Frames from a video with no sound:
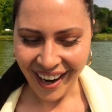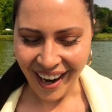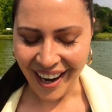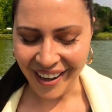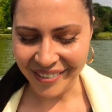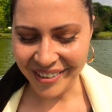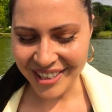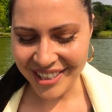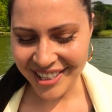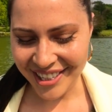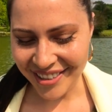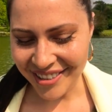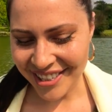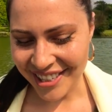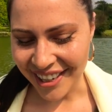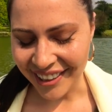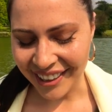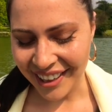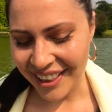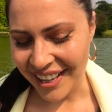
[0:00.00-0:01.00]
I would do
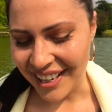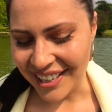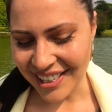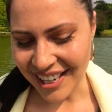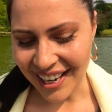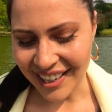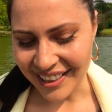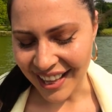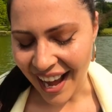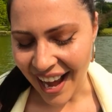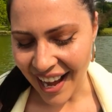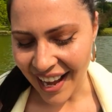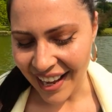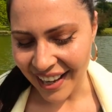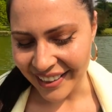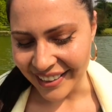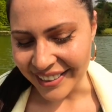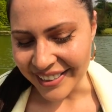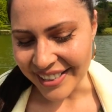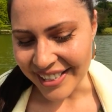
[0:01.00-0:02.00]
silly things like
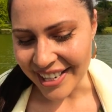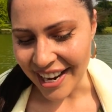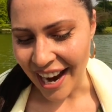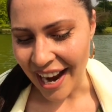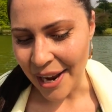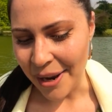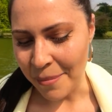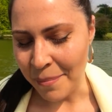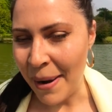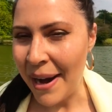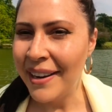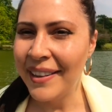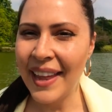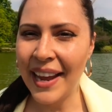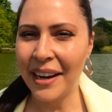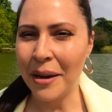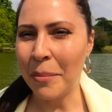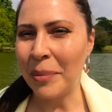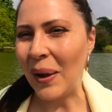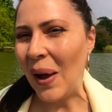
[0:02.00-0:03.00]
that. And I made
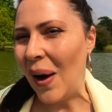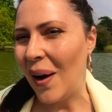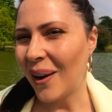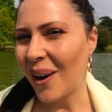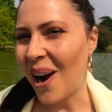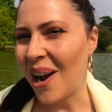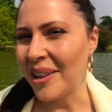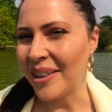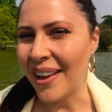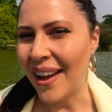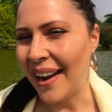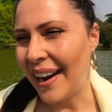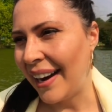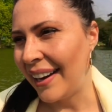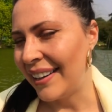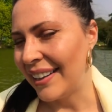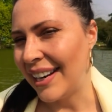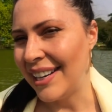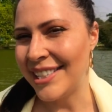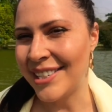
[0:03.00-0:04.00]
like a blog
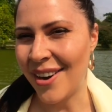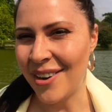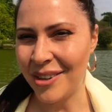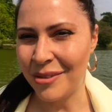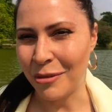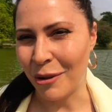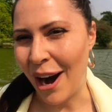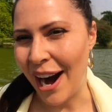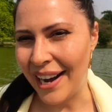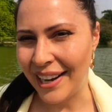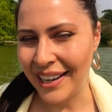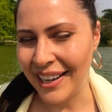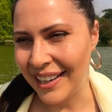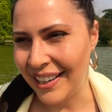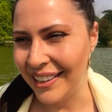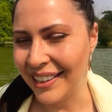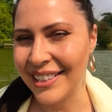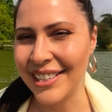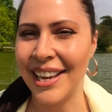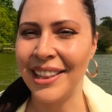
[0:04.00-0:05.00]
online, and I started
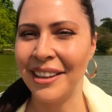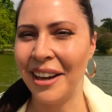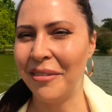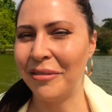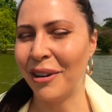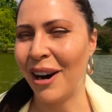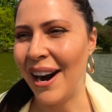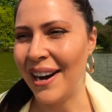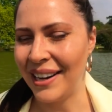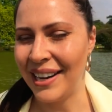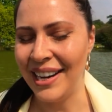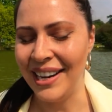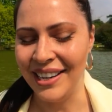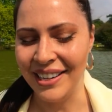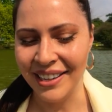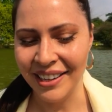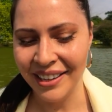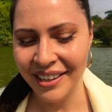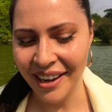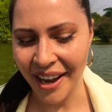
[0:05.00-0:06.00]
writing because I love
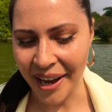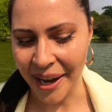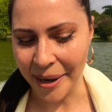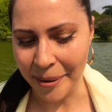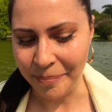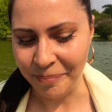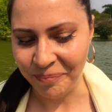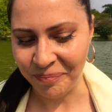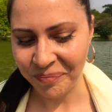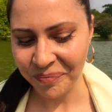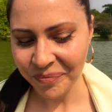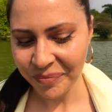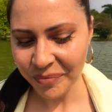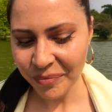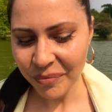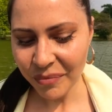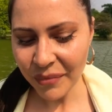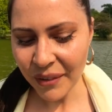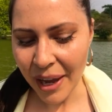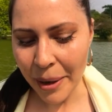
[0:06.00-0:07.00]
writing.
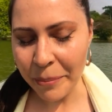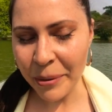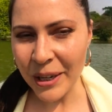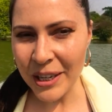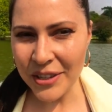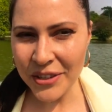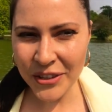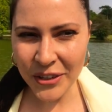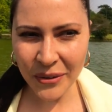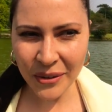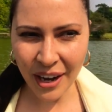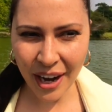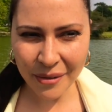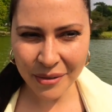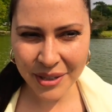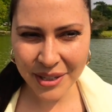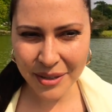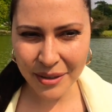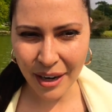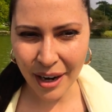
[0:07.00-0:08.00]
And pretty soon I
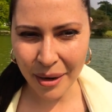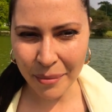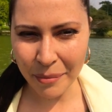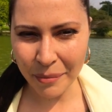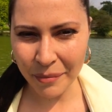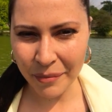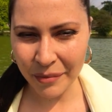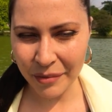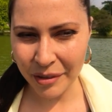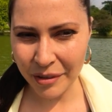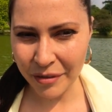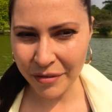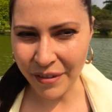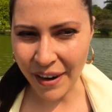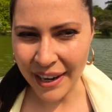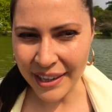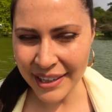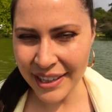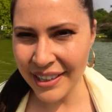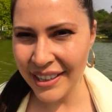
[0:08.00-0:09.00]
was
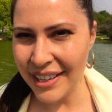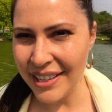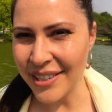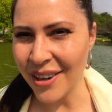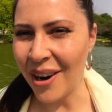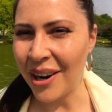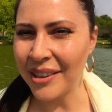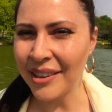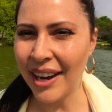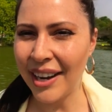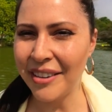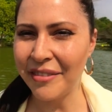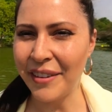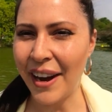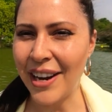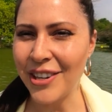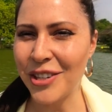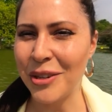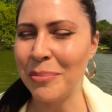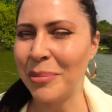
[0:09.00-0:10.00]
finding these online
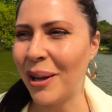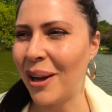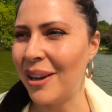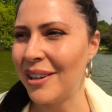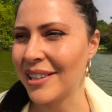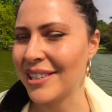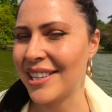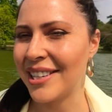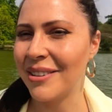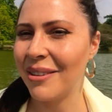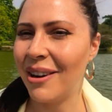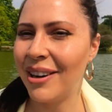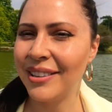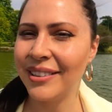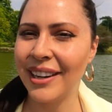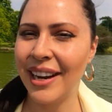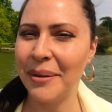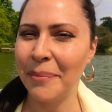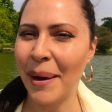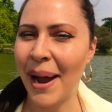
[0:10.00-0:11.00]
fashion blogs and
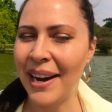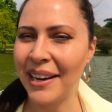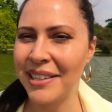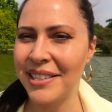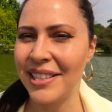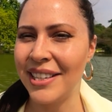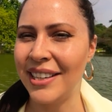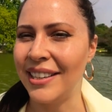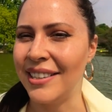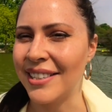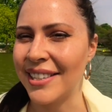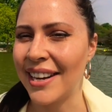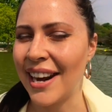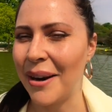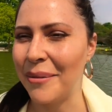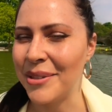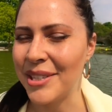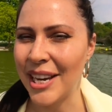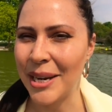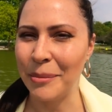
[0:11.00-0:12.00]
online magazines that I was